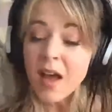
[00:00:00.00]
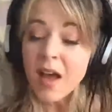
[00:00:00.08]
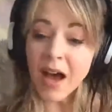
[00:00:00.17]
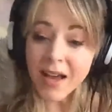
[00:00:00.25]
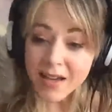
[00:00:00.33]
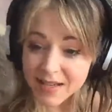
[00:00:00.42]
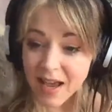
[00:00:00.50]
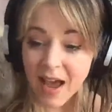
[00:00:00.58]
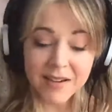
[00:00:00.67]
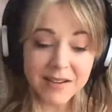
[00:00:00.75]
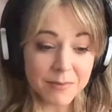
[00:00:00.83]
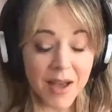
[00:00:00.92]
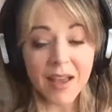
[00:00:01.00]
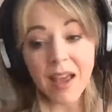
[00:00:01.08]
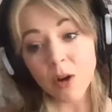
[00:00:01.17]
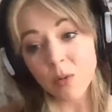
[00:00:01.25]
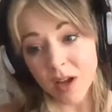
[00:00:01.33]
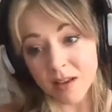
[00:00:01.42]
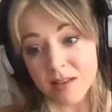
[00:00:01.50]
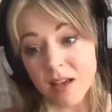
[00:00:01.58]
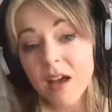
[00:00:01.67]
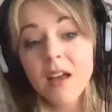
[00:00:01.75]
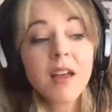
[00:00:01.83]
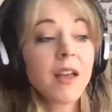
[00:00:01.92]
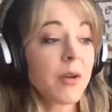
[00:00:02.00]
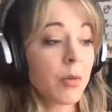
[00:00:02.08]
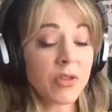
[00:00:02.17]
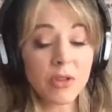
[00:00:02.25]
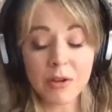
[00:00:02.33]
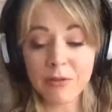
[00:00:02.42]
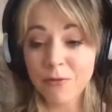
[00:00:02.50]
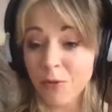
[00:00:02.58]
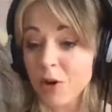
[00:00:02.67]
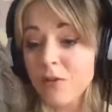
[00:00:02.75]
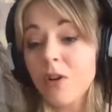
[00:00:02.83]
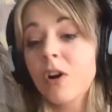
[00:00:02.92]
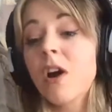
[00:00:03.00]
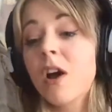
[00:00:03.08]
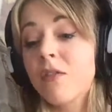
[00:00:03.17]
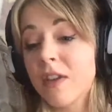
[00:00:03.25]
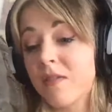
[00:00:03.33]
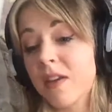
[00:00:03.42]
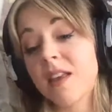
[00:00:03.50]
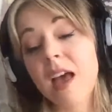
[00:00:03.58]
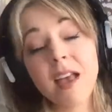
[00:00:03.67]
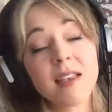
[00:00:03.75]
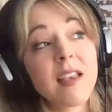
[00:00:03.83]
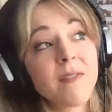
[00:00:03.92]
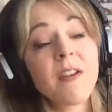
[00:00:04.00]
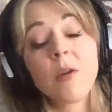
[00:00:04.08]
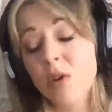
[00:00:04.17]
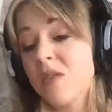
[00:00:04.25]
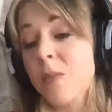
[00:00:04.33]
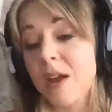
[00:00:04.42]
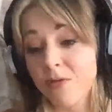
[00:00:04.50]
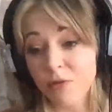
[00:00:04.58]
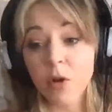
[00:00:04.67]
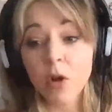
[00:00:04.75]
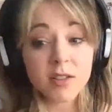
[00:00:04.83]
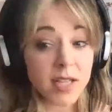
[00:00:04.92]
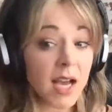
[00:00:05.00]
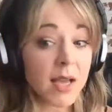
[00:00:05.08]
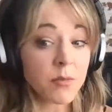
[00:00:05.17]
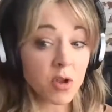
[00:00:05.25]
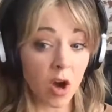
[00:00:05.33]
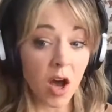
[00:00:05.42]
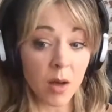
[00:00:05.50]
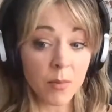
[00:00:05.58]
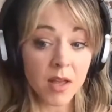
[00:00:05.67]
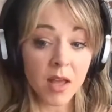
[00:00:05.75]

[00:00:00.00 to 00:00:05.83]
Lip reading: I attacked my anorexia with the fervor of it as if it was my full-time job.